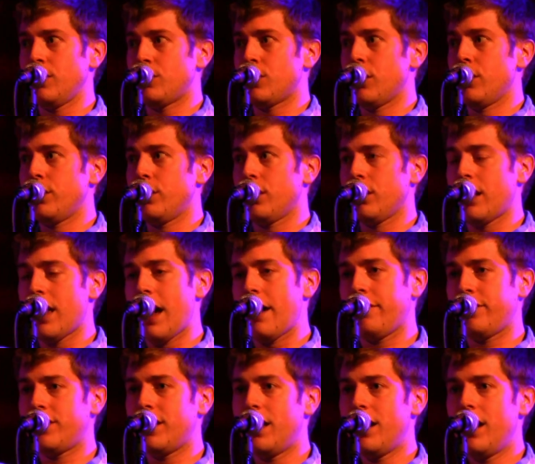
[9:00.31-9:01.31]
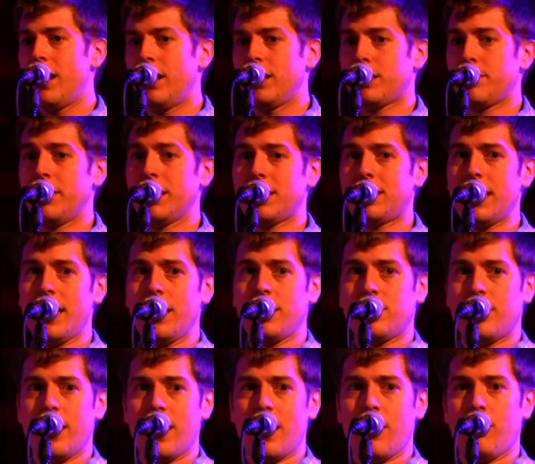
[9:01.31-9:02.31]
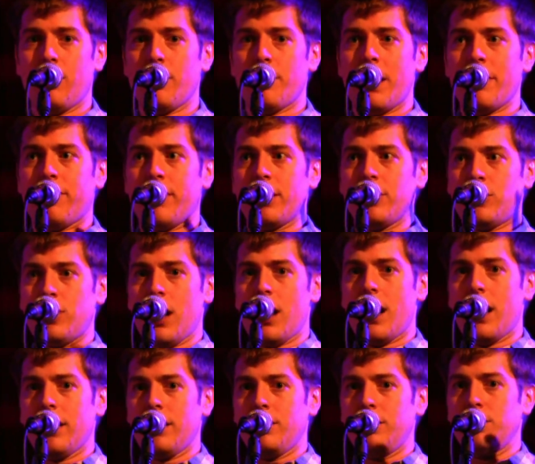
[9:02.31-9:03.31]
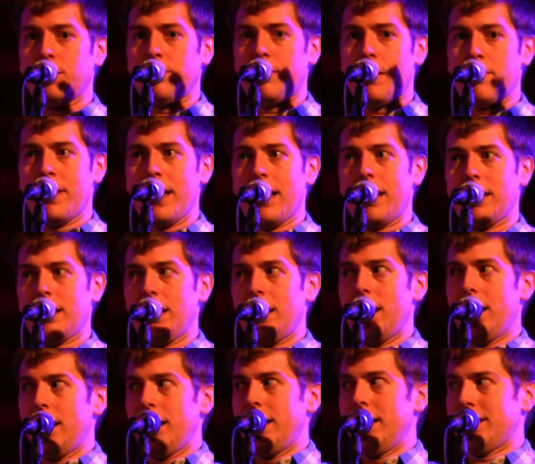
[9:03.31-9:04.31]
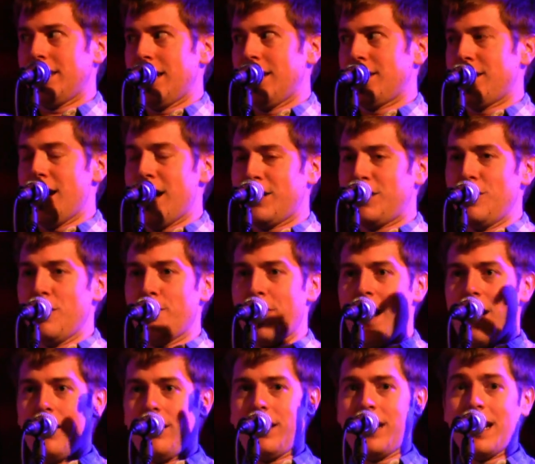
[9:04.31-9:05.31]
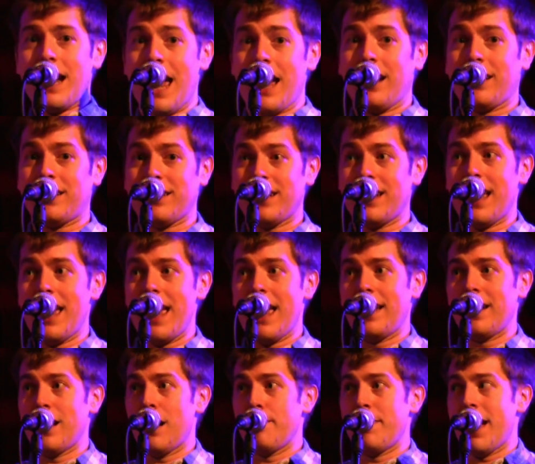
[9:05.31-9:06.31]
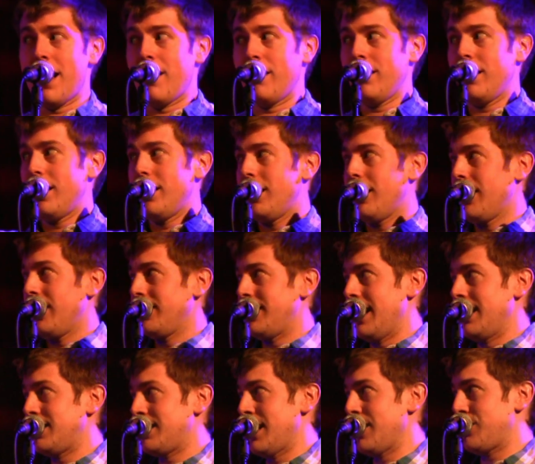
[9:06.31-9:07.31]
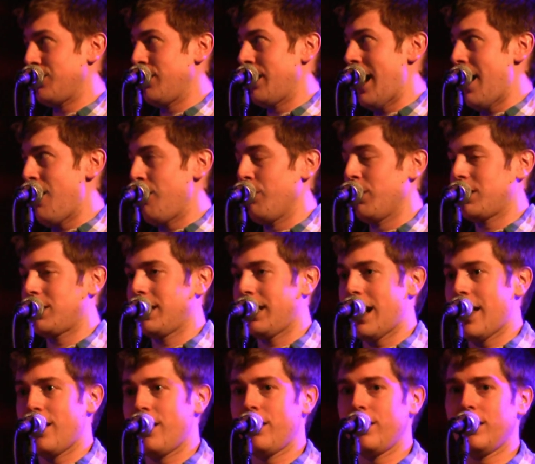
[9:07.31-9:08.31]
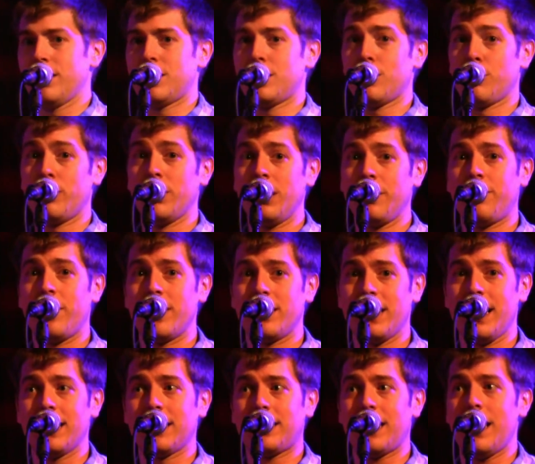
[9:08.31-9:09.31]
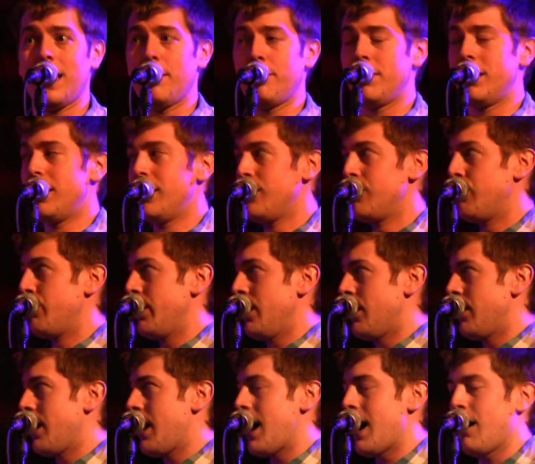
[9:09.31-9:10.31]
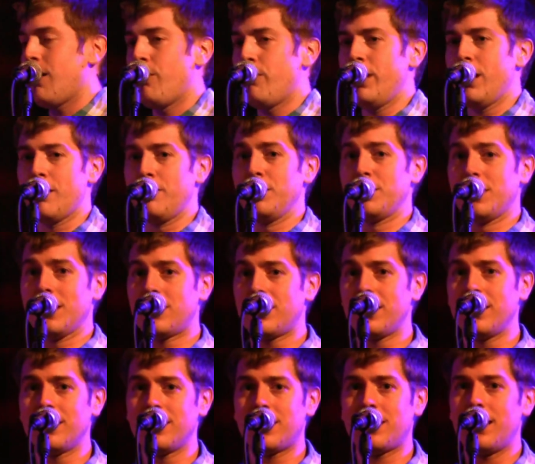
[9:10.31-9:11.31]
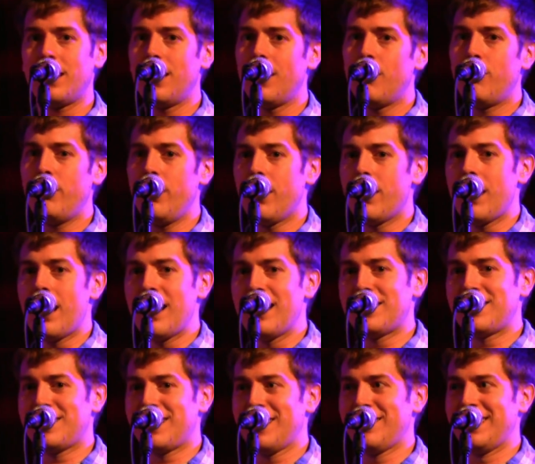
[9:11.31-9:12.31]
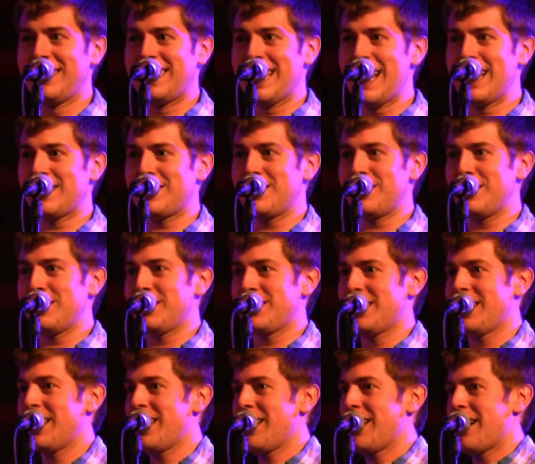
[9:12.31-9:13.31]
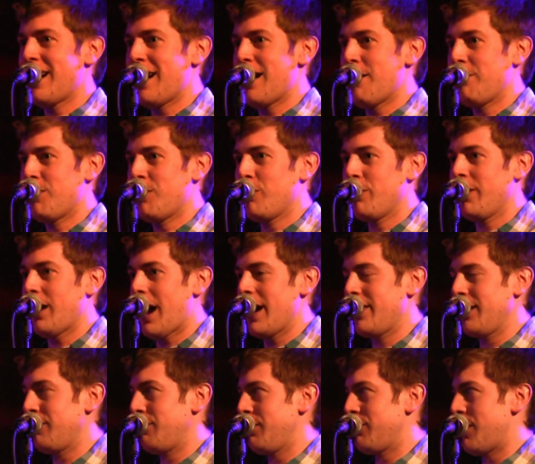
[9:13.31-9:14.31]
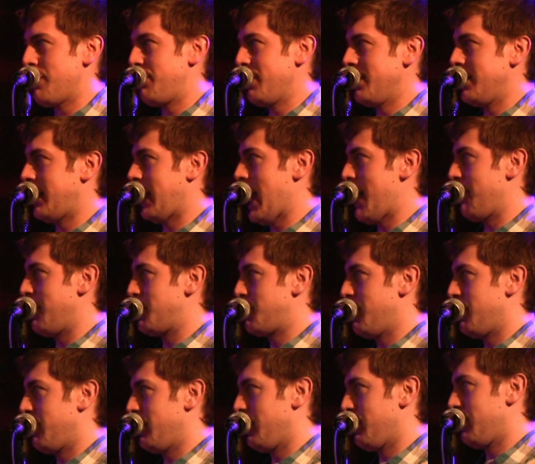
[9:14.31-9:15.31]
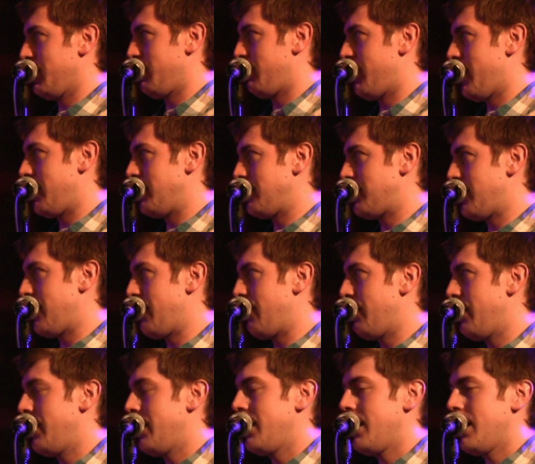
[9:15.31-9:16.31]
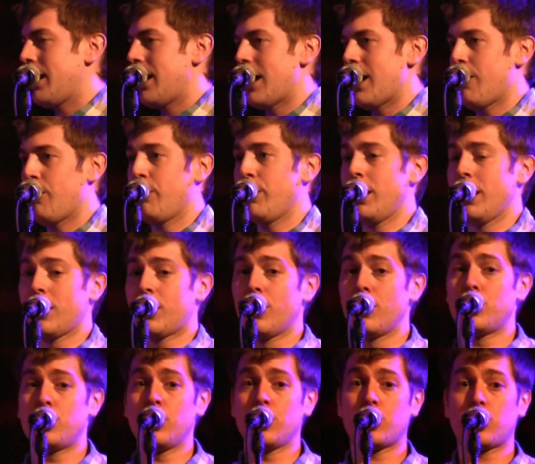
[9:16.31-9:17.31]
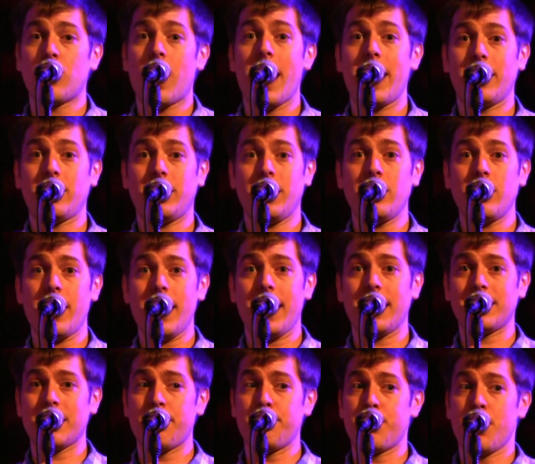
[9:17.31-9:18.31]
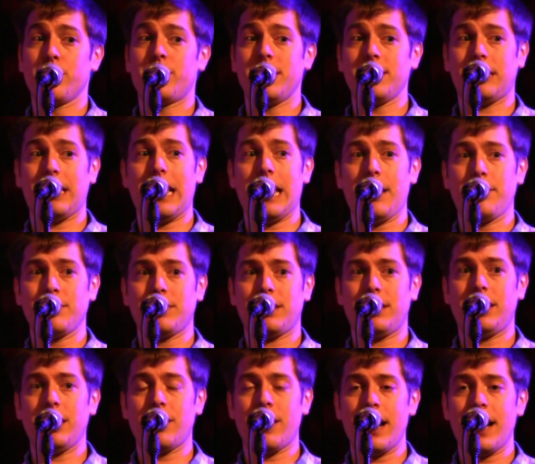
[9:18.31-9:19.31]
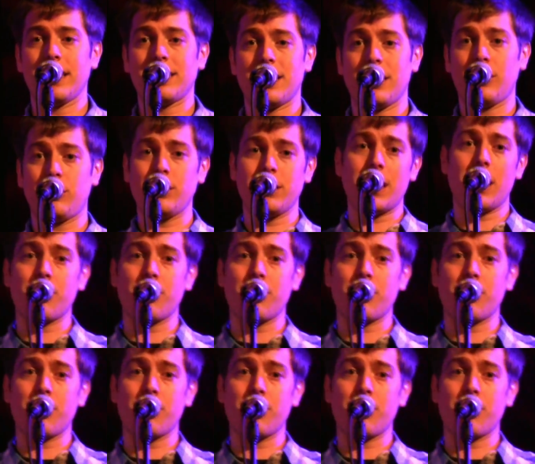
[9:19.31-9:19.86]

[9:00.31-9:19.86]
you turn to your left, there's going to be a stage there where my friend John, who's in my band, he's going to talk to you about Connect and about Dance Central and how it works together. This is a really fun dance game. We are musicians. We are not necessarily dancers. But I think we've all played the game, and it's been really, really fun. So we encourage you to try it. Get your hands on both these games. Get your hands on Green